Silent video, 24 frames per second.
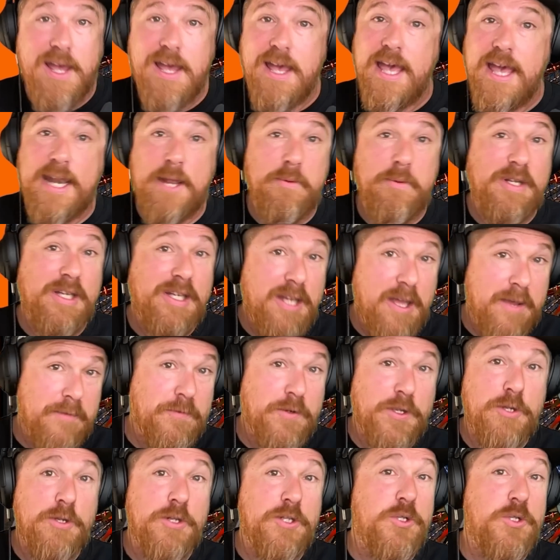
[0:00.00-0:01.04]
and I would love for
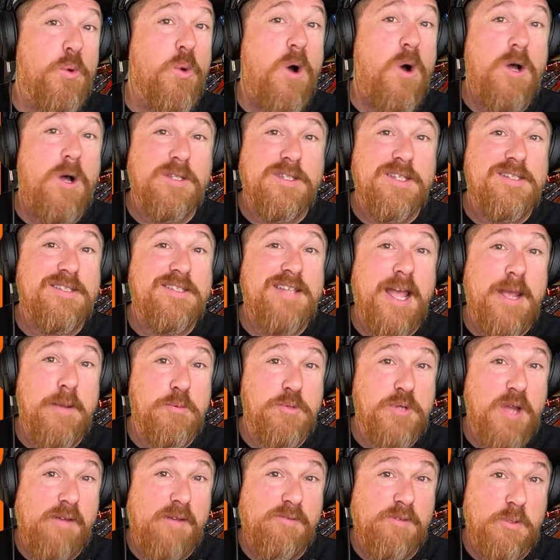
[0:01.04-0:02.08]
you to do all this time
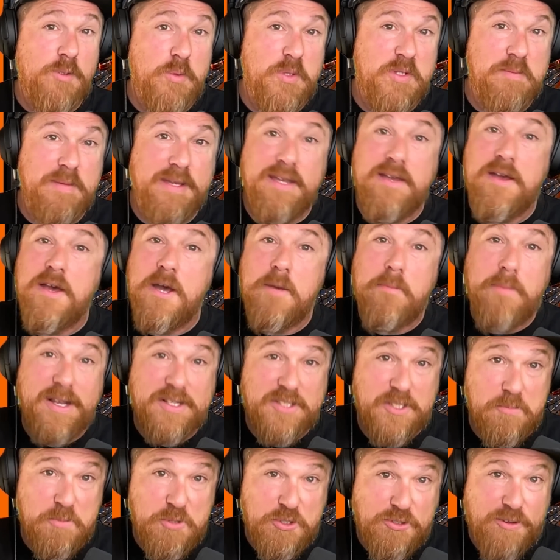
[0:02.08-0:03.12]
traveling with me by
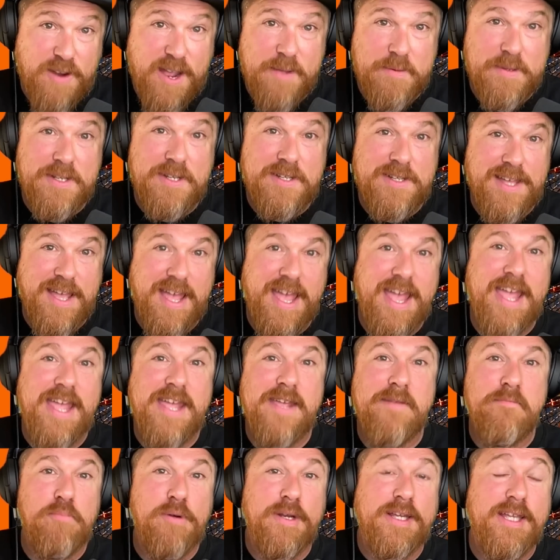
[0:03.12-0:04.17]
subscribing to Hey
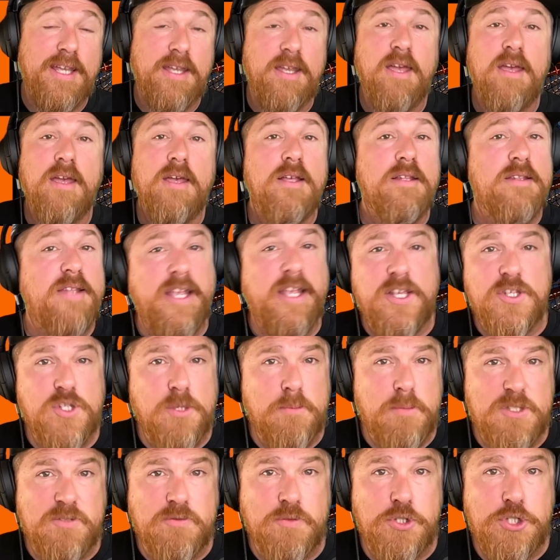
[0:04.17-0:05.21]
Bricky. Thank you so
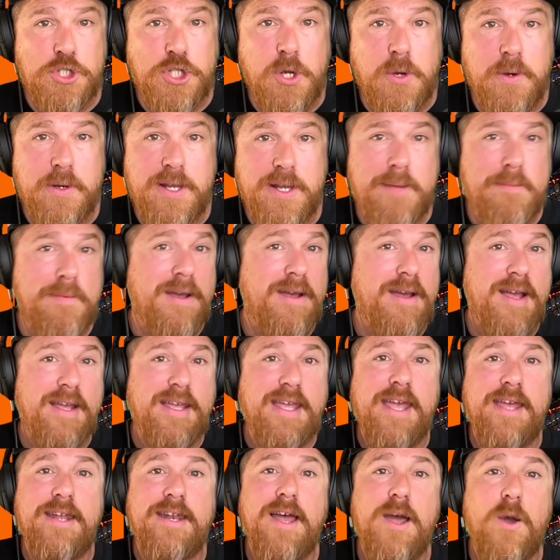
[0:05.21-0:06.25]
much for showing up. I
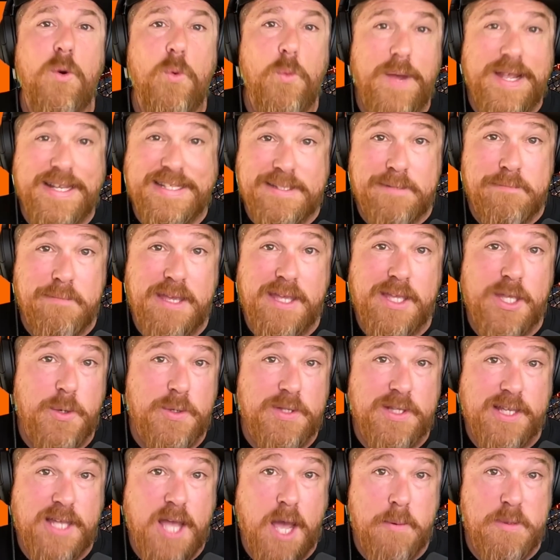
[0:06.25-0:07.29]
cannot wait to meet you in
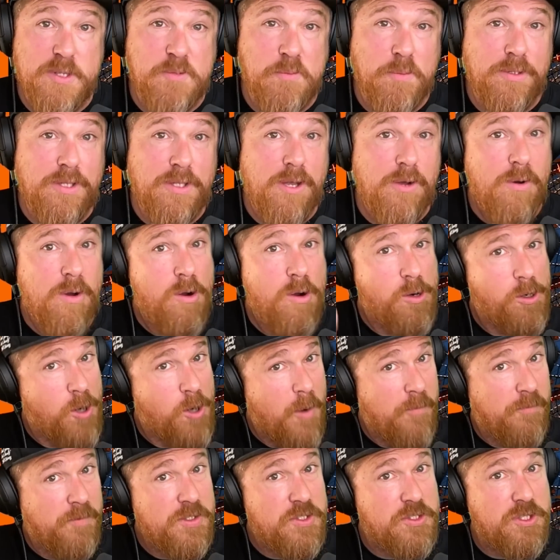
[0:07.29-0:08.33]
the comments below, or
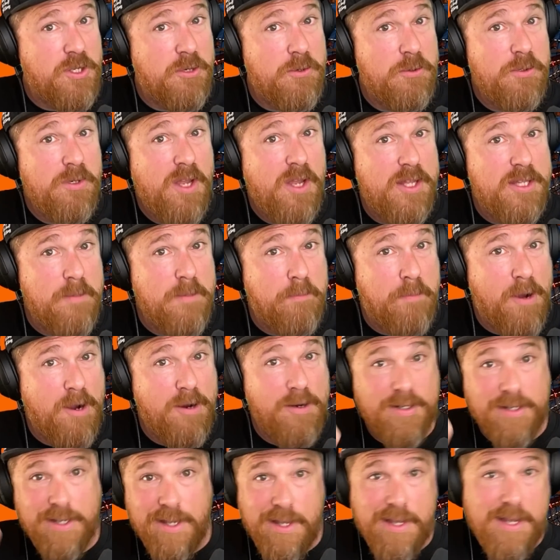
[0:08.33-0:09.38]
hopefully soon in the
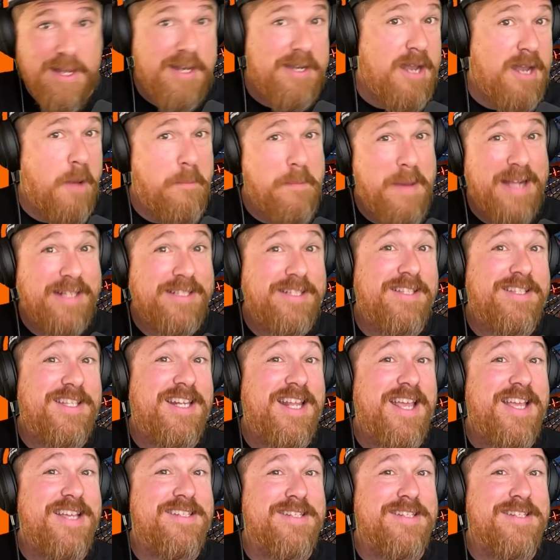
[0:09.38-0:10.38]
park. Now back to today's